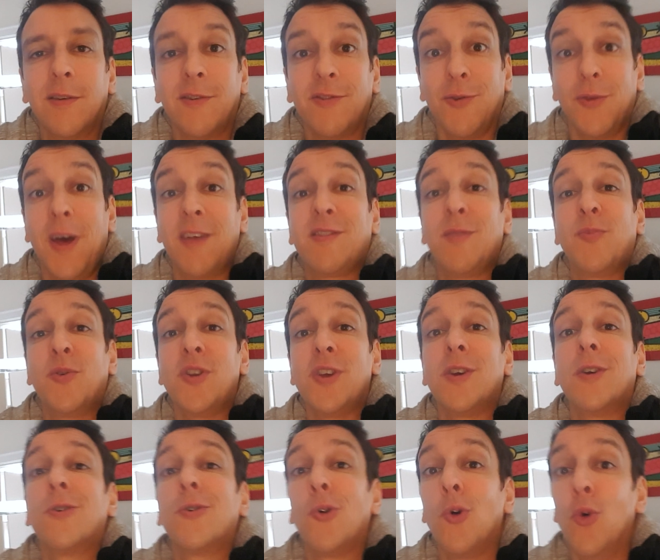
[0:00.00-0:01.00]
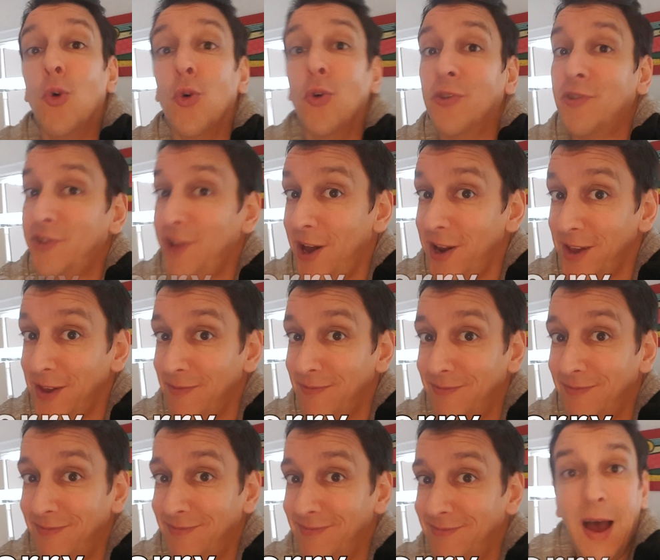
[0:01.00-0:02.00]
So that's a pretty cool study.
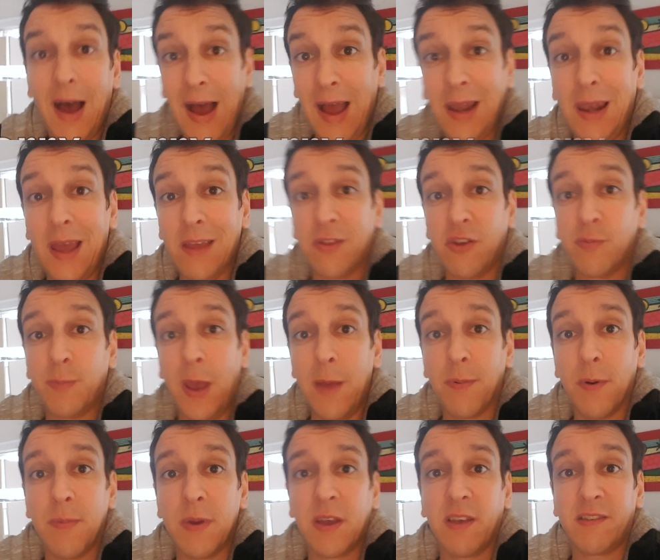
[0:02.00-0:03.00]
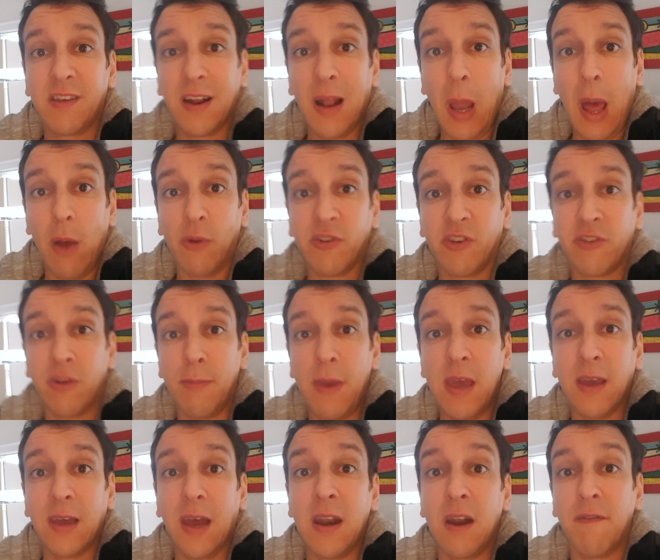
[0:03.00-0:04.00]
I like this paper because it allows us to
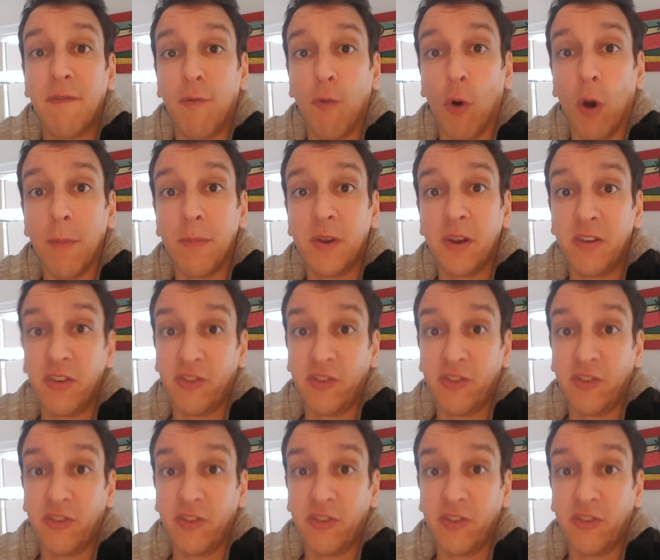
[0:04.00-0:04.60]
make an informed